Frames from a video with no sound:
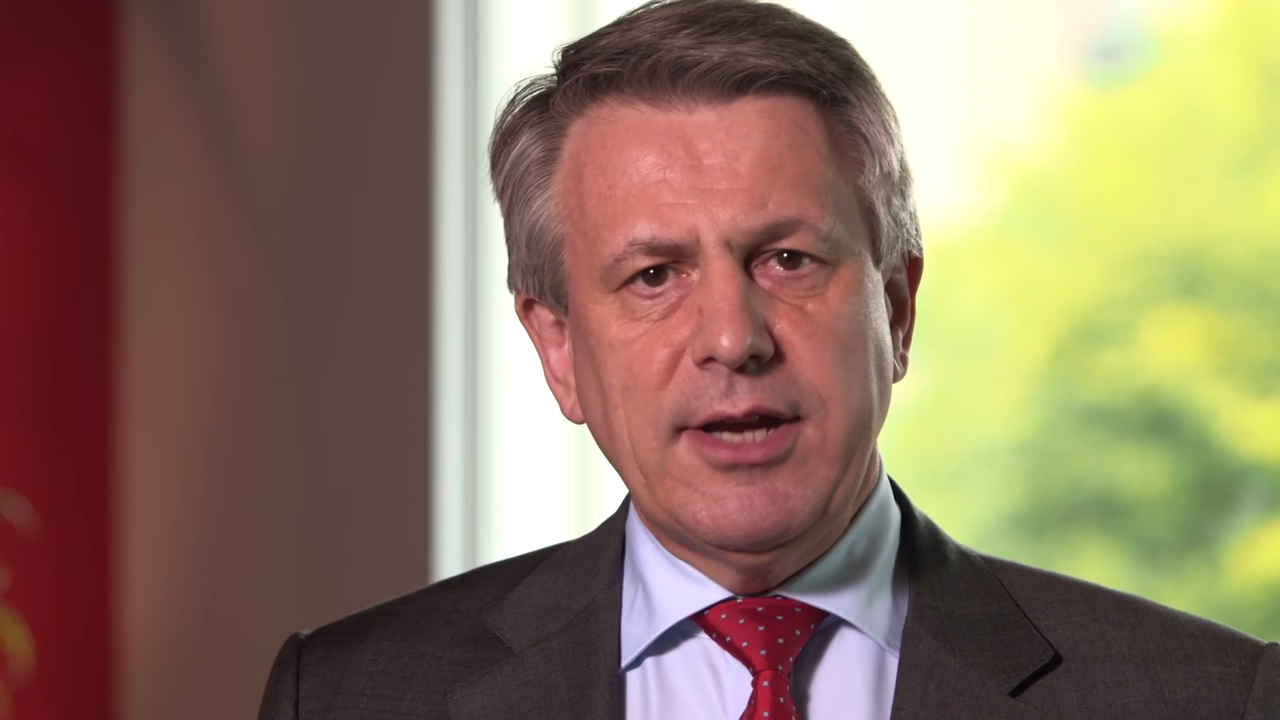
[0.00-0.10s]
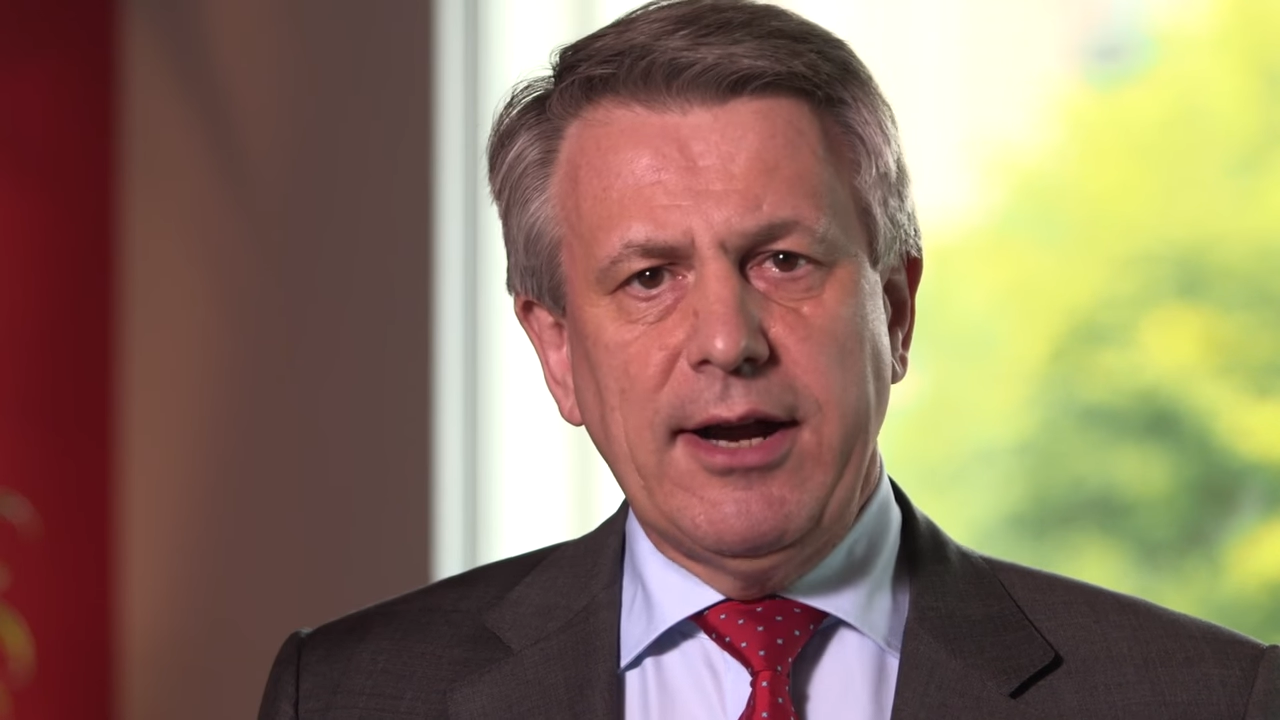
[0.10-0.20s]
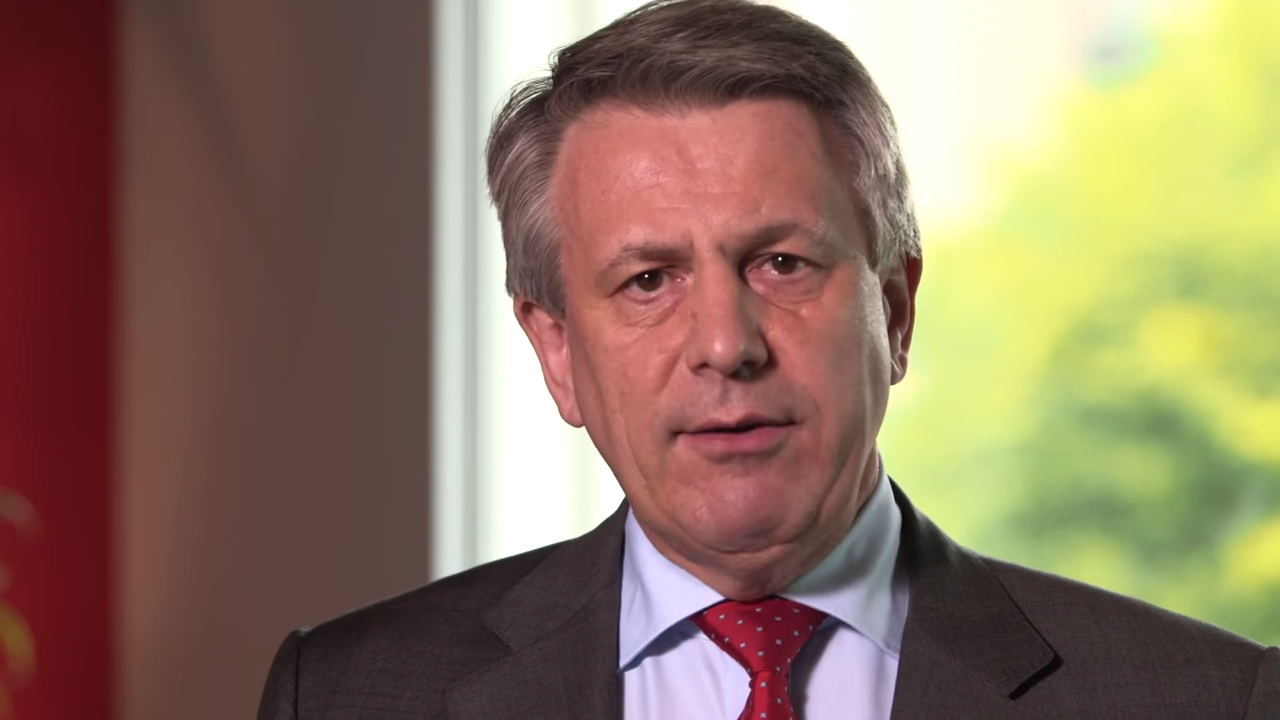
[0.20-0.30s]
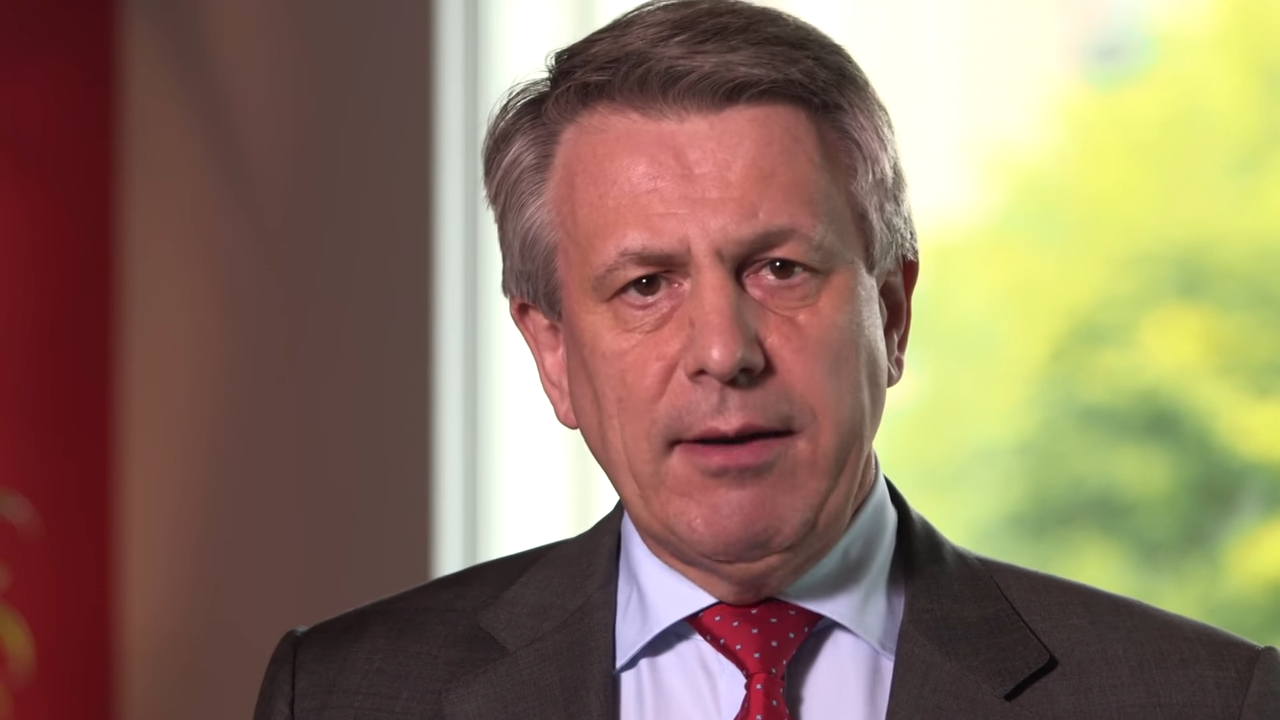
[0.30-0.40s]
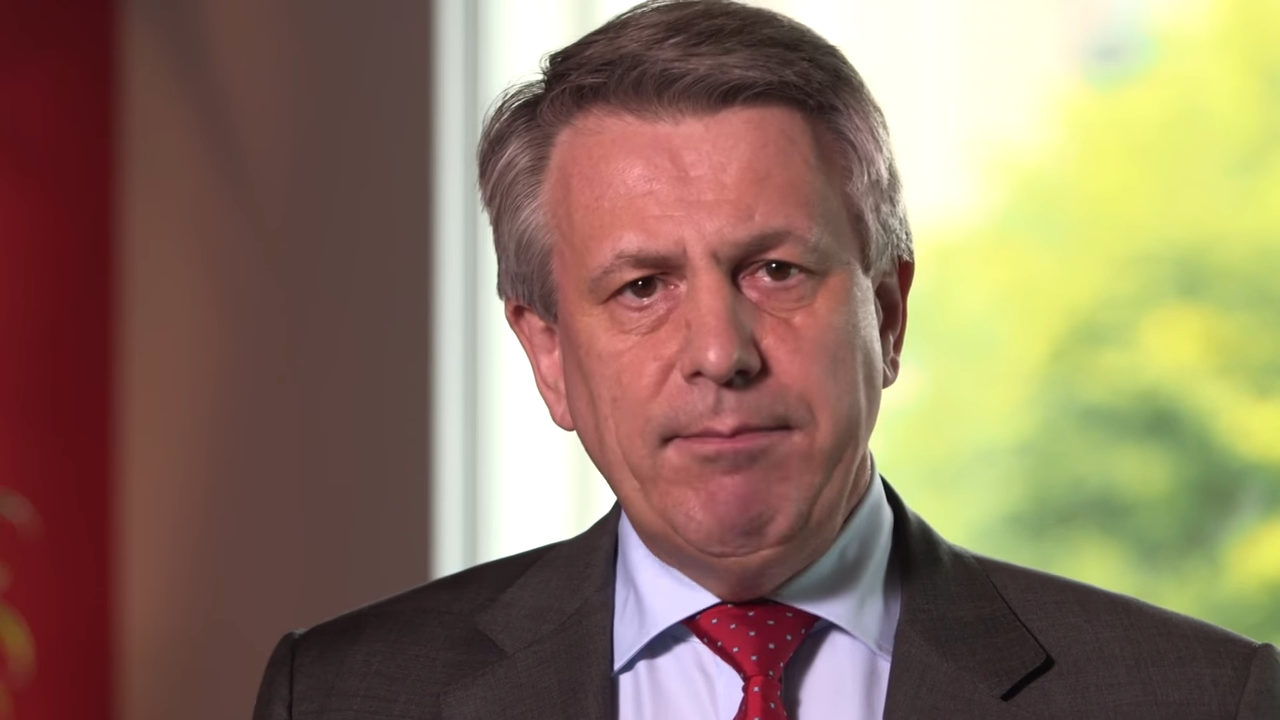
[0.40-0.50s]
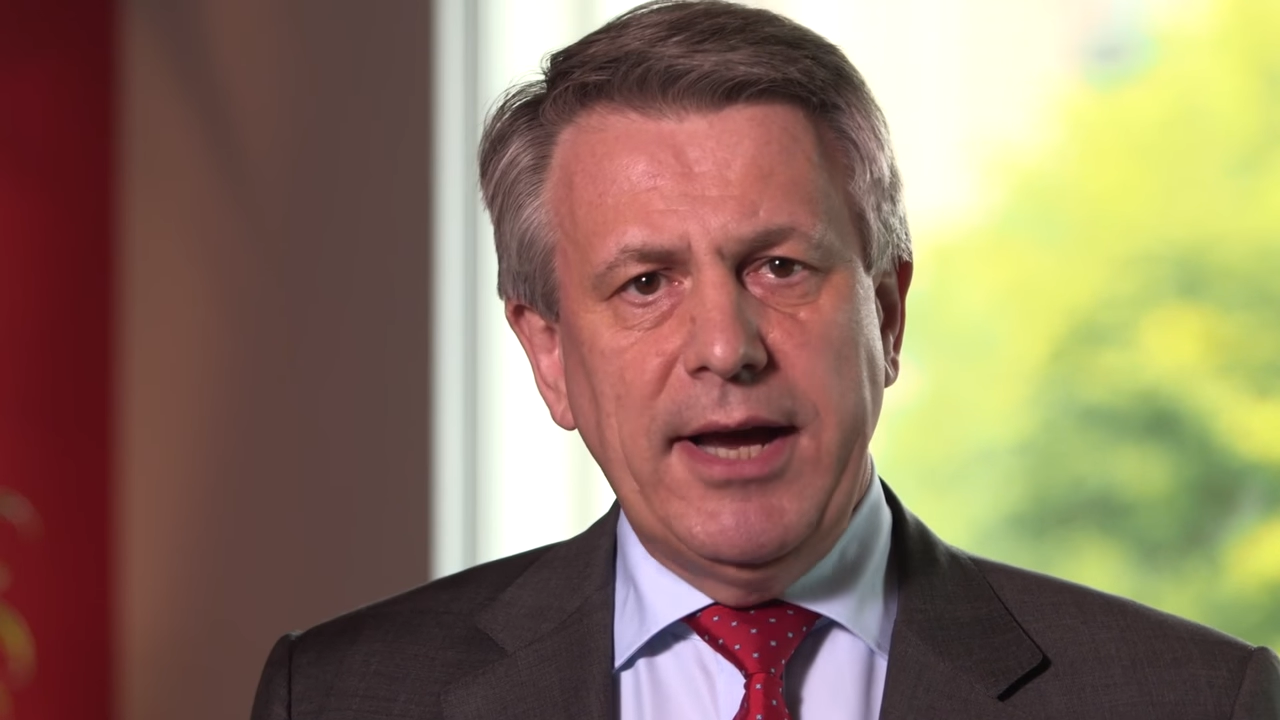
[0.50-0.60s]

gathering